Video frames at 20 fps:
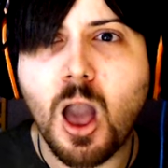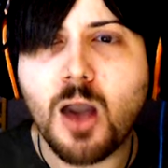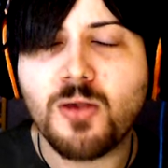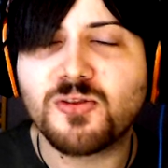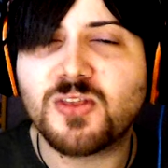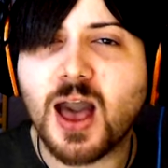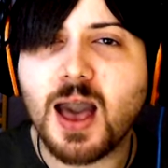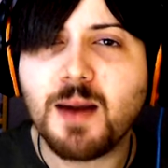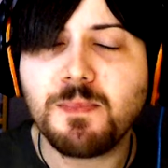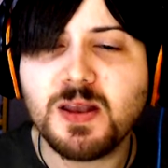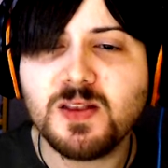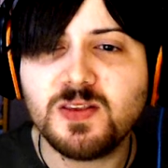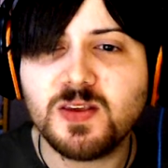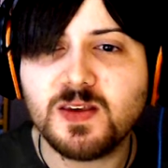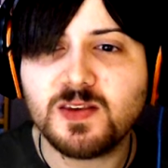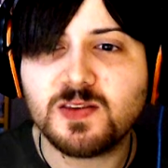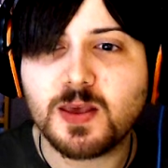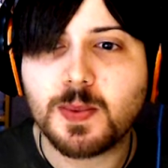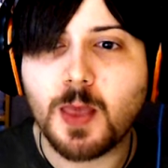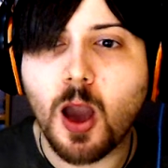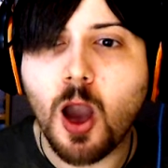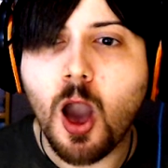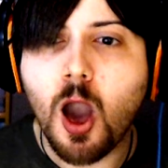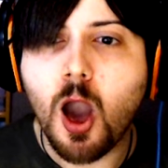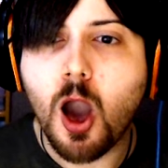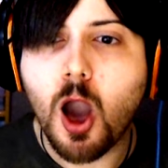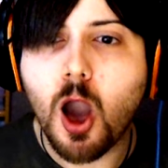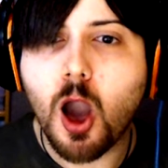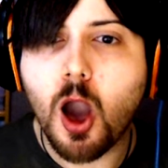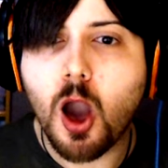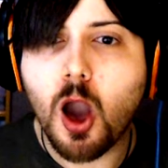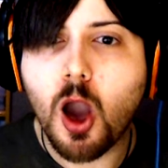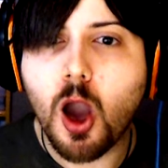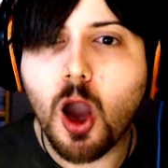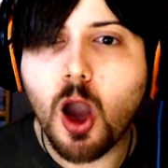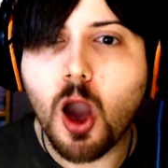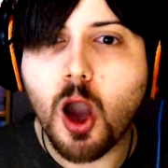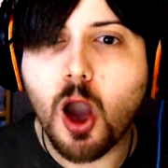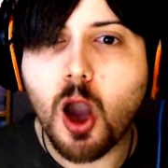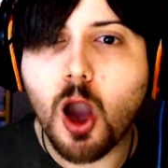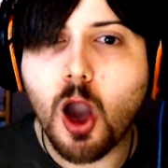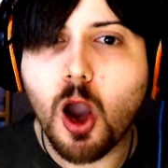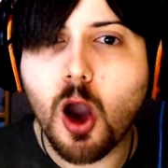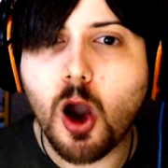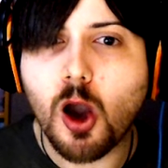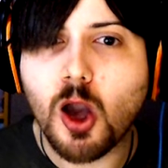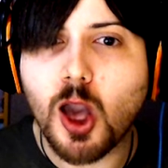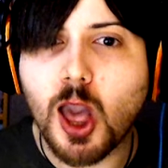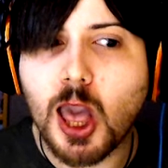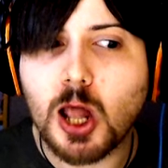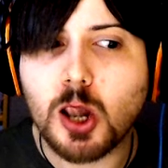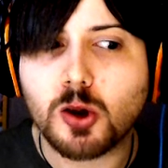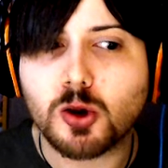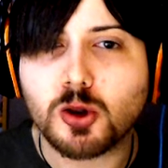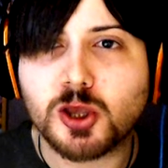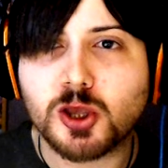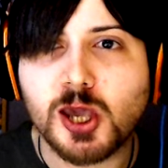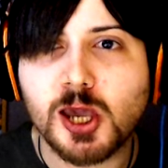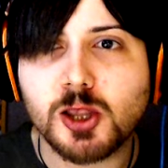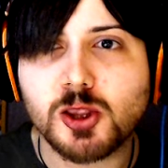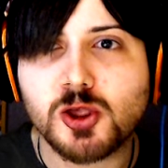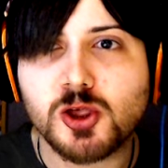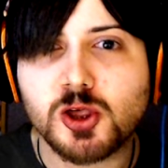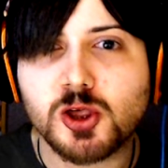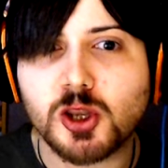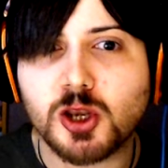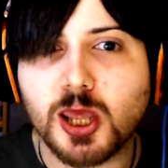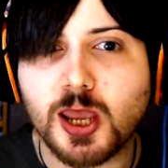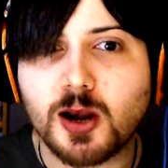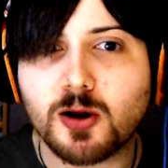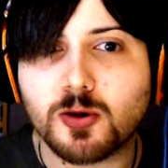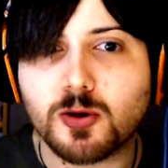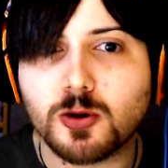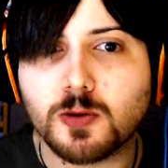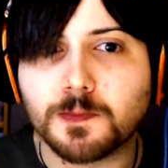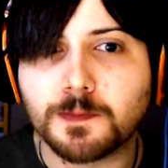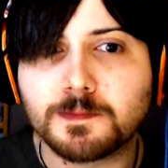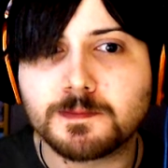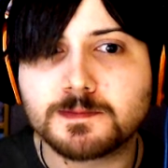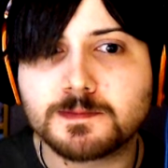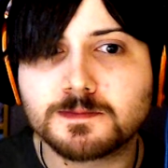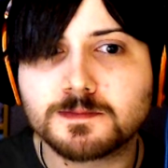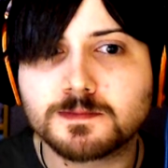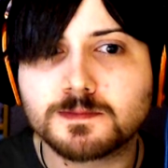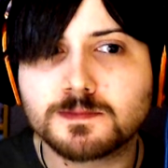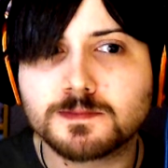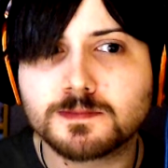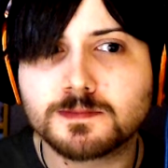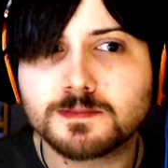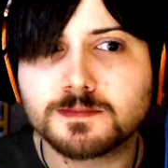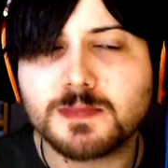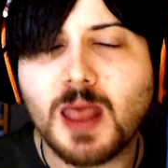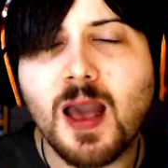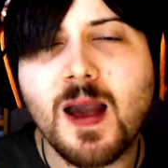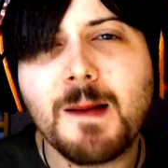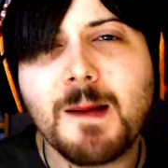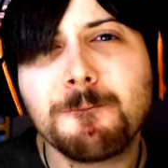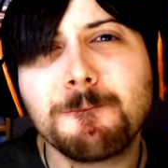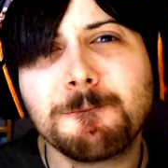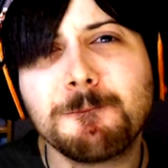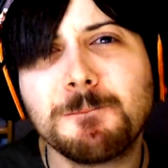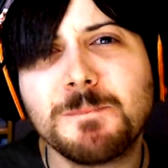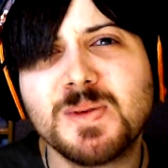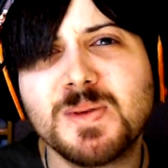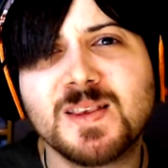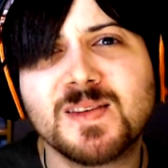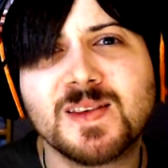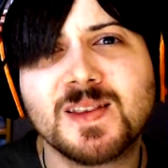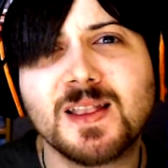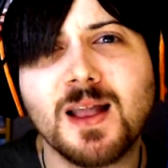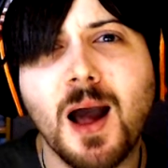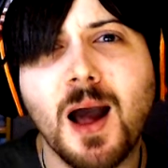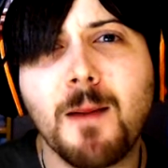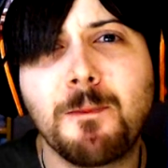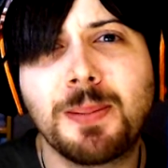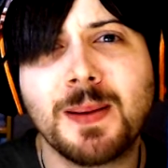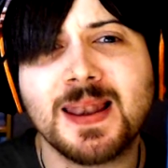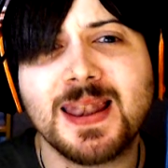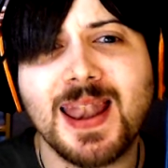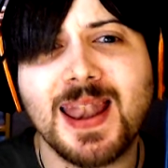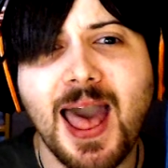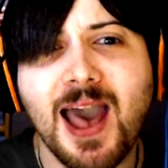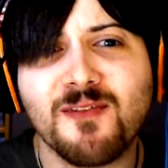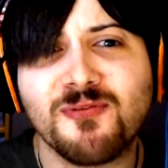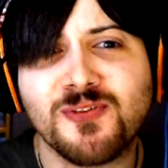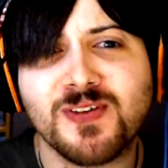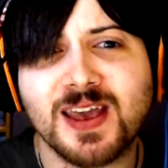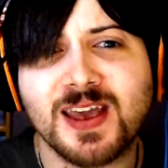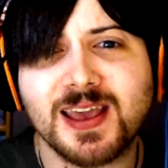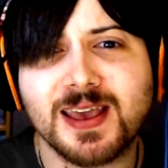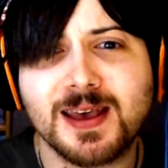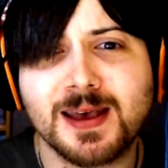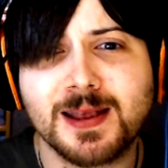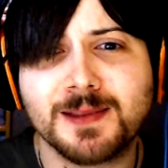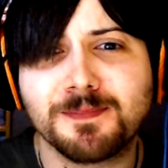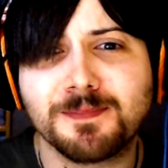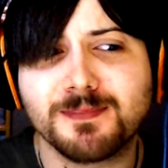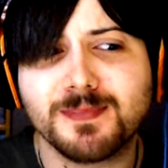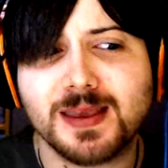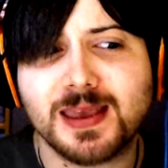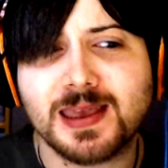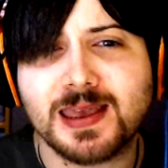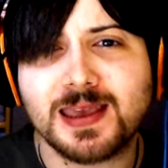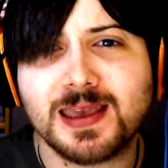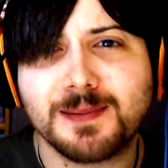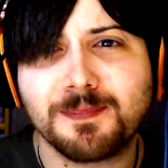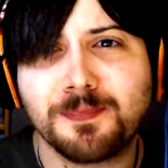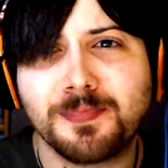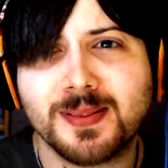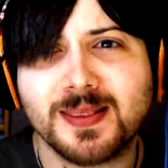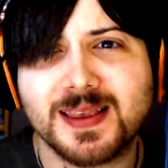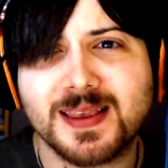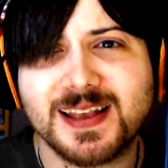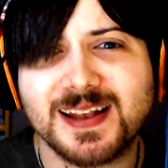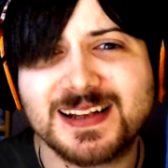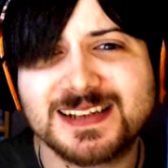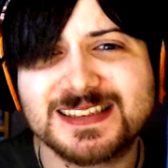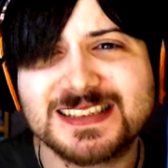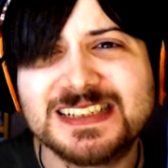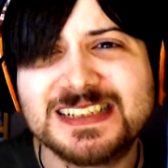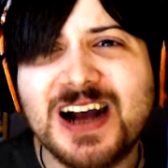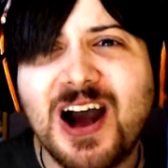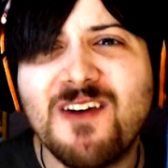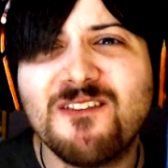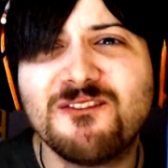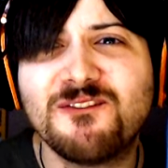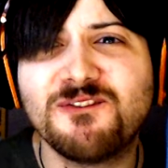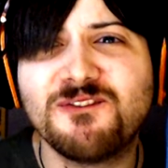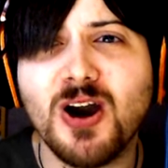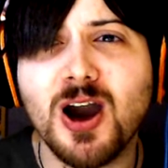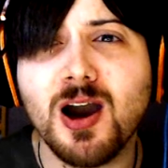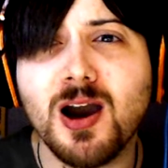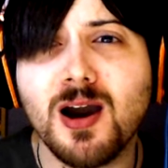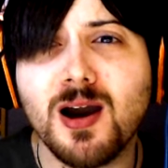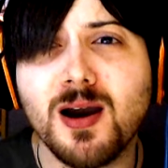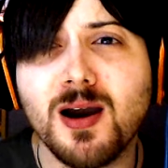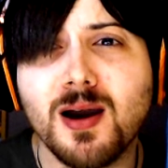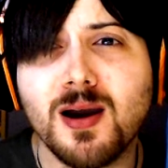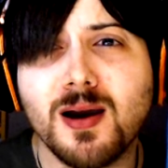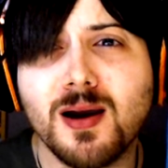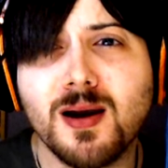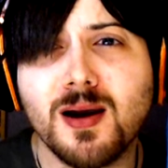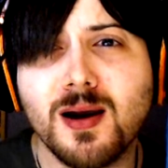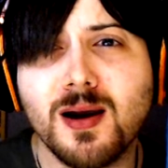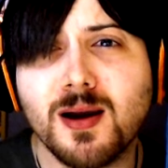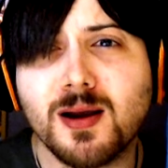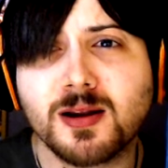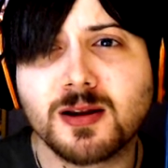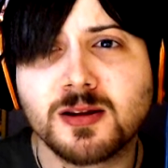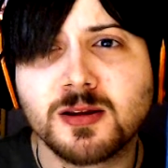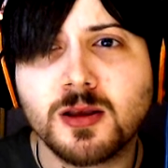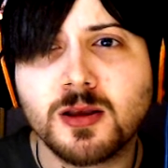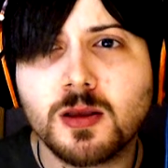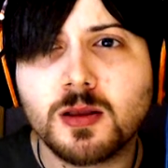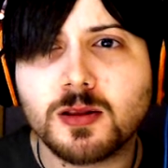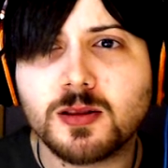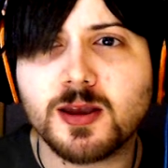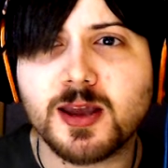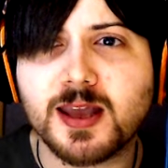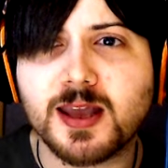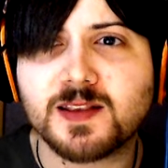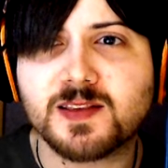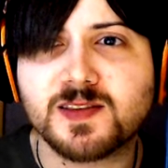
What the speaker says: That means he's in the El Kitchenero. Stop laughing at me, please. Four! Look, it